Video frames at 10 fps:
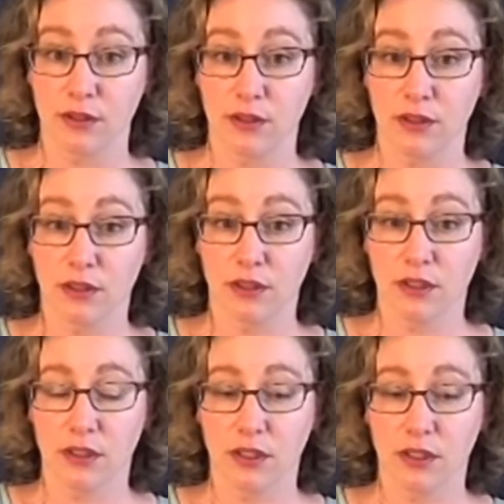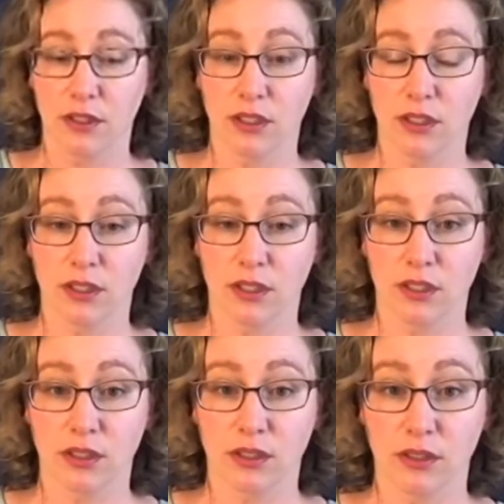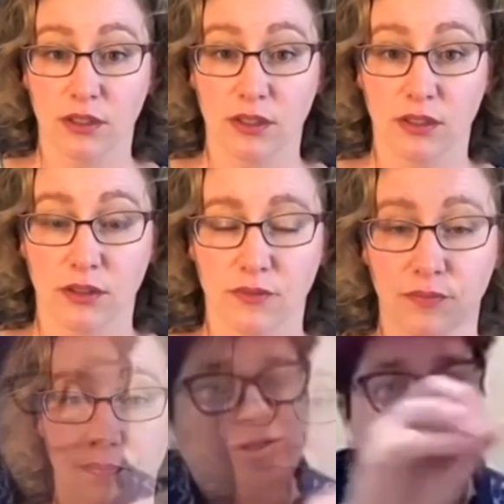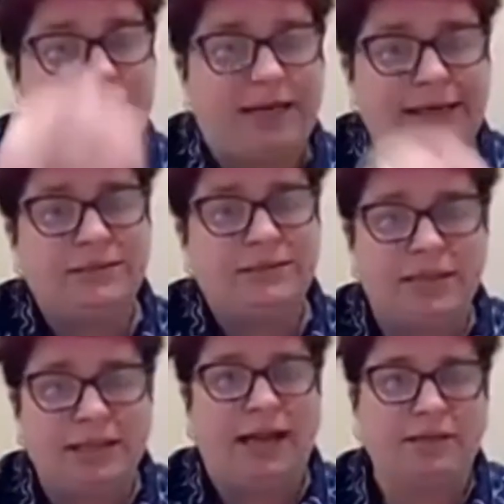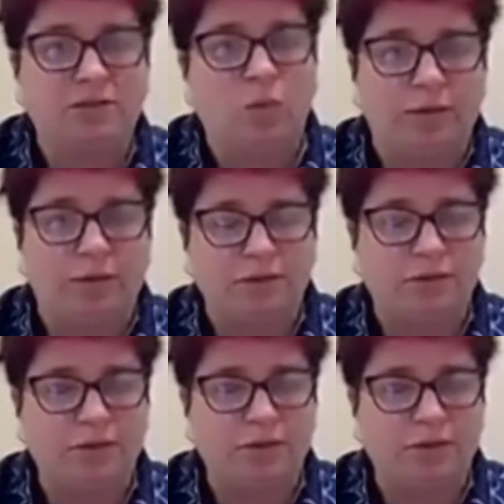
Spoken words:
Yes, and you take those situations into the next one.